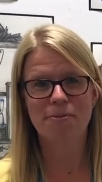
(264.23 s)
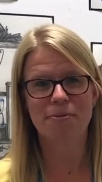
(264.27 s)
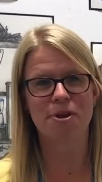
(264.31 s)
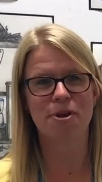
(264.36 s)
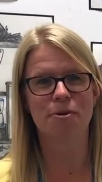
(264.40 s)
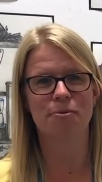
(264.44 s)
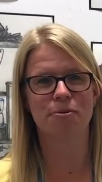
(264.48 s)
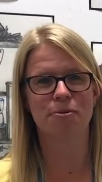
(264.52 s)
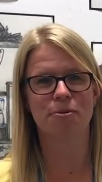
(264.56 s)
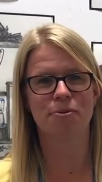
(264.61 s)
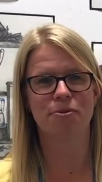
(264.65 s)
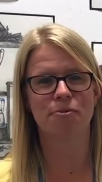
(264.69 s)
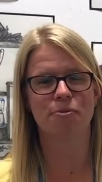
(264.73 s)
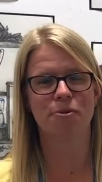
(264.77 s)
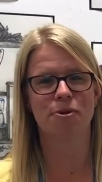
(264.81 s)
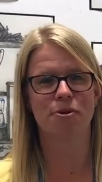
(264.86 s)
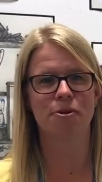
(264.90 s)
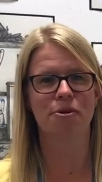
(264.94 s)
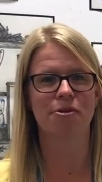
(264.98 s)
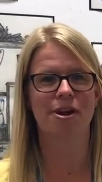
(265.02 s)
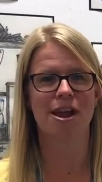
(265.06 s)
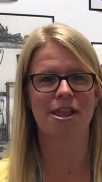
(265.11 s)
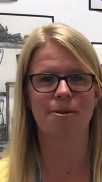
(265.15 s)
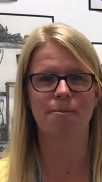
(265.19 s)
Pupils will
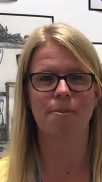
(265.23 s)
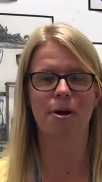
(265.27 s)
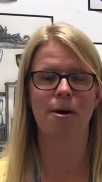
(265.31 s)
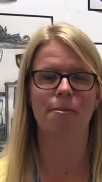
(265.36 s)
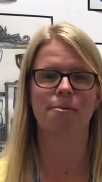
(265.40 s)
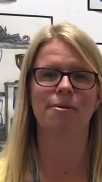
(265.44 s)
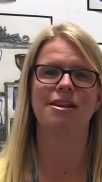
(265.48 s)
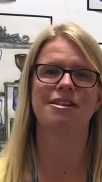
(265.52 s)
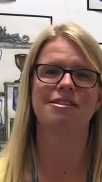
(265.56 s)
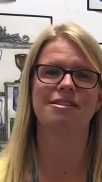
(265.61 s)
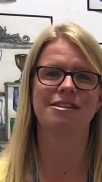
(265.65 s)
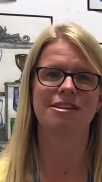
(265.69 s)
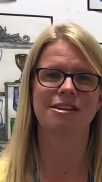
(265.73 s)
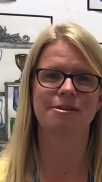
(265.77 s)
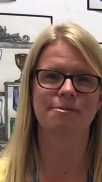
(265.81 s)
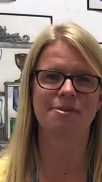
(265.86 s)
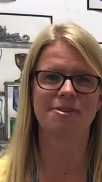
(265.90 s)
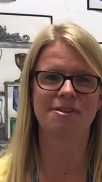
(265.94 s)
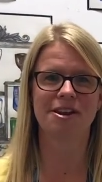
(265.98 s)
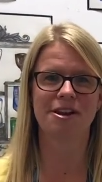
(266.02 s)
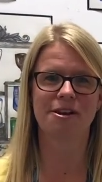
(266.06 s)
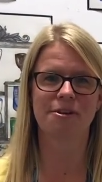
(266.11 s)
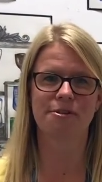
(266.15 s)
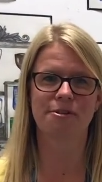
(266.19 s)
create the publicity
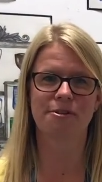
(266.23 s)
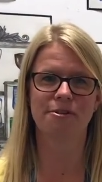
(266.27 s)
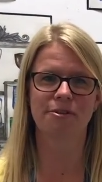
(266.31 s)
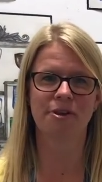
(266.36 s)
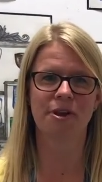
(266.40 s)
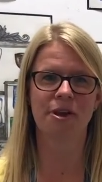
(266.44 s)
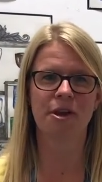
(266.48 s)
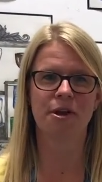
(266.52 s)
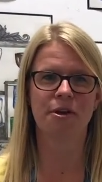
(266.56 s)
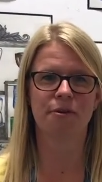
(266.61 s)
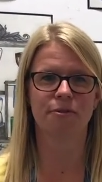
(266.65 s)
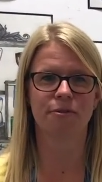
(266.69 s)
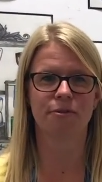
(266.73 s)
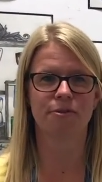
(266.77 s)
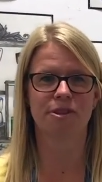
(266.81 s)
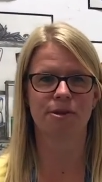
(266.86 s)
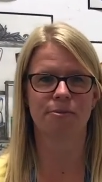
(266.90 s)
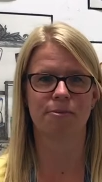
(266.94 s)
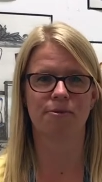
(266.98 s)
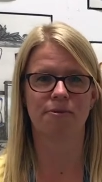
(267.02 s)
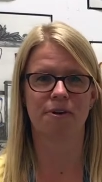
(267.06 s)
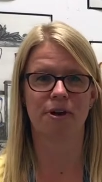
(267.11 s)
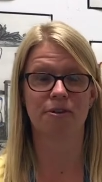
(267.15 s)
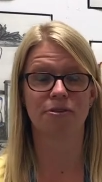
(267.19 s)
materials for
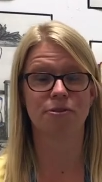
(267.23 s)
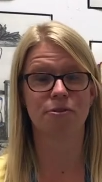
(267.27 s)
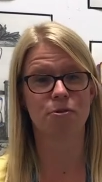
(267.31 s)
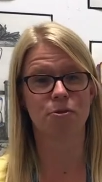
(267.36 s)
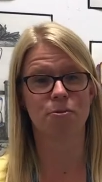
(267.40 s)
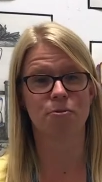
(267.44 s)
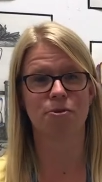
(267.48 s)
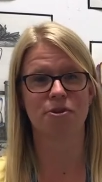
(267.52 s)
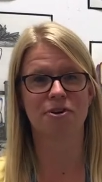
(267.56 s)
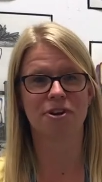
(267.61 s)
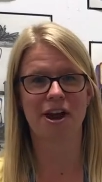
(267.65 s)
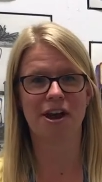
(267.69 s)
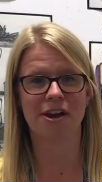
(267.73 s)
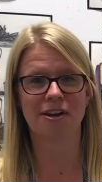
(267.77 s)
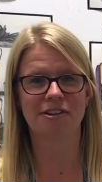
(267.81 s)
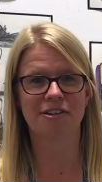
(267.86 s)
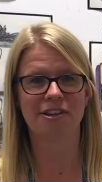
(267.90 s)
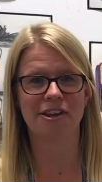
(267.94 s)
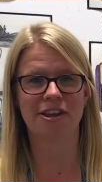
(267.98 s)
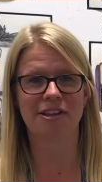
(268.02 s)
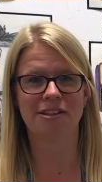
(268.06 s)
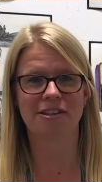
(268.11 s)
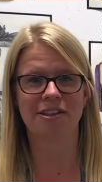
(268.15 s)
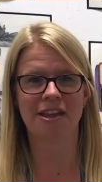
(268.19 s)
some of our school
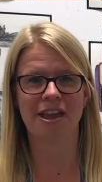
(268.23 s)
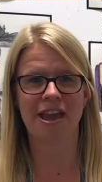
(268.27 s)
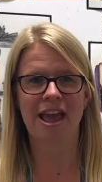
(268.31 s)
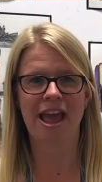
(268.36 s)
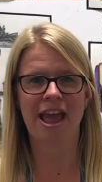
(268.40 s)
productions